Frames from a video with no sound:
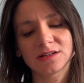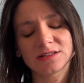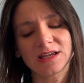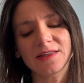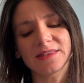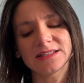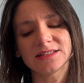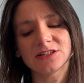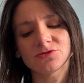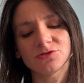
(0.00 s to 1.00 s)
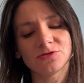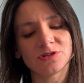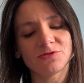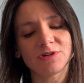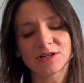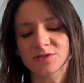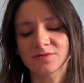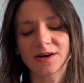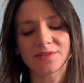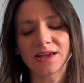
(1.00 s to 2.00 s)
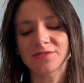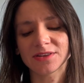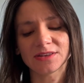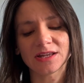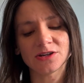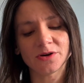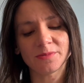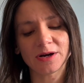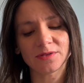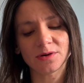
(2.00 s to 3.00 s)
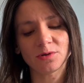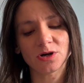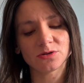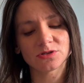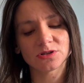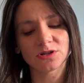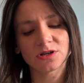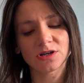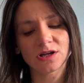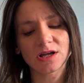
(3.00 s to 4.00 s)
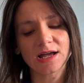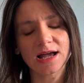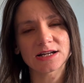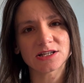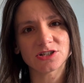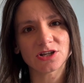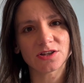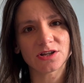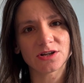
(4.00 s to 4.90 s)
Together they seek truth that threaten to unravel everything they know about their world. and each other.